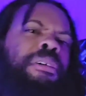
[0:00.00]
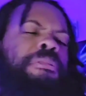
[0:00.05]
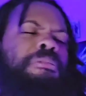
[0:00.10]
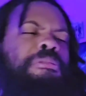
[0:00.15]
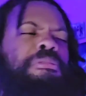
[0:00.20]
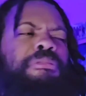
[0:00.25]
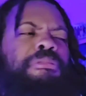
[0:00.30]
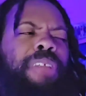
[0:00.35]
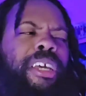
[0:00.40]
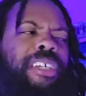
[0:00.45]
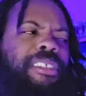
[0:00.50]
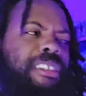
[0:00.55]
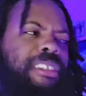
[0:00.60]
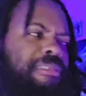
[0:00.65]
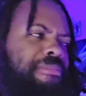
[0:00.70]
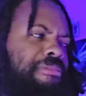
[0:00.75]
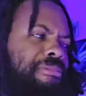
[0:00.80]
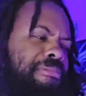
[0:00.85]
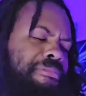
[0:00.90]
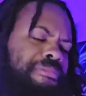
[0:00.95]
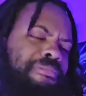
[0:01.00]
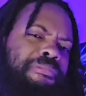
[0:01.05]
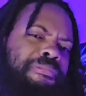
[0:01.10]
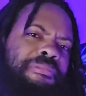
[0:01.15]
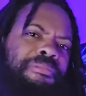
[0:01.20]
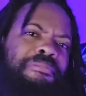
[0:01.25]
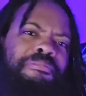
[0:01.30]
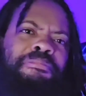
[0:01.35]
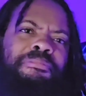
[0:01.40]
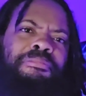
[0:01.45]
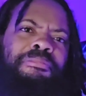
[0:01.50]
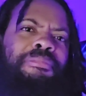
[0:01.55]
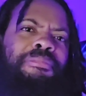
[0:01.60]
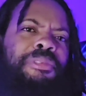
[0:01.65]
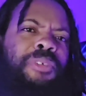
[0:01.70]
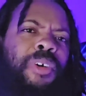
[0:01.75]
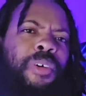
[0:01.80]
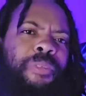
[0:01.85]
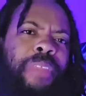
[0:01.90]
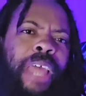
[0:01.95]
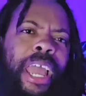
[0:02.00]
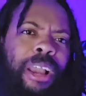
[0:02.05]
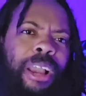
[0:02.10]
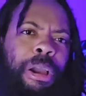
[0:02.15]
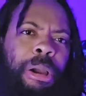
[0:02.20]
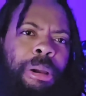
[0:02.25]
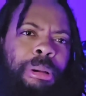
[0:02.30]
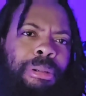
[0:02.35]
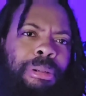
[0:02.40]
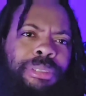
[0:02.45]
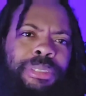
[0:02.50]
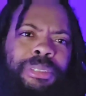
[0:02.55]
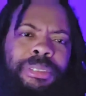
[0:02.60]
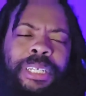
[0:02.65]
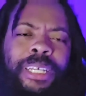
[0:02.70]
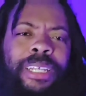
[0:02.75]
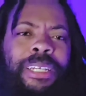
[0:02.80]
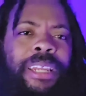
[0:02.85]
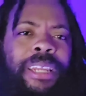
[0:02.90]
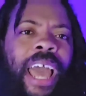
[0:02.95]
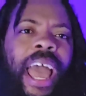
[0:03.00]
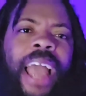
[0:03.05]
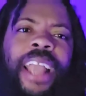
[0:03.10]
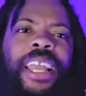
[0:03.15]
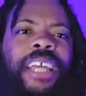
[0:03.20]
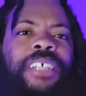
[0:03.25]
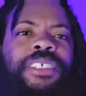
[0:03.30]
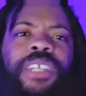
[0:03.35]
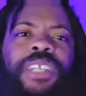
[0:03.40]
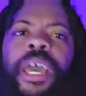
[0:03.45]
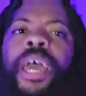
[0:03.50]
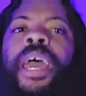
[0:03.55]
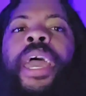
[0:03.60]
Ooh, so if that goes, then I guess